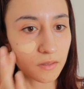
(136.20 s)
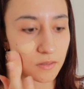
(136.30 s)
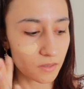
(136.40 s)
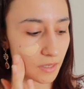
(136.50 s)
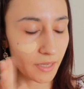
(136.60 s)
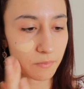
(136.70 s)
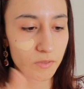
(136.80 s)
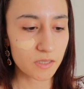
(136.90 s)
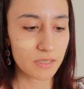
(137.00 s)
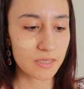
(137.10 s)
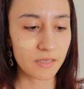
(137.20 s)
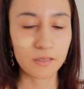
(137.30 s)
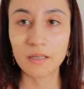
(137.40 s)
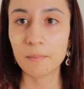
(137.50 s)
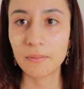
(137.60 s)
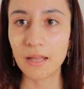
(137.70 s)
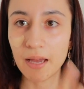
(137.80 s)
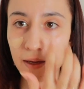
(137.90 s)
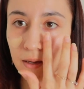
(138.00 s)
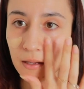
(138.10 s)
So I'm just gonna
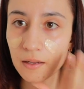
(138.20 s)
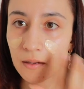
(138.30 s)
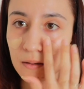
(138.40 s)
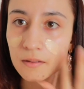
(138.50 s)
apply it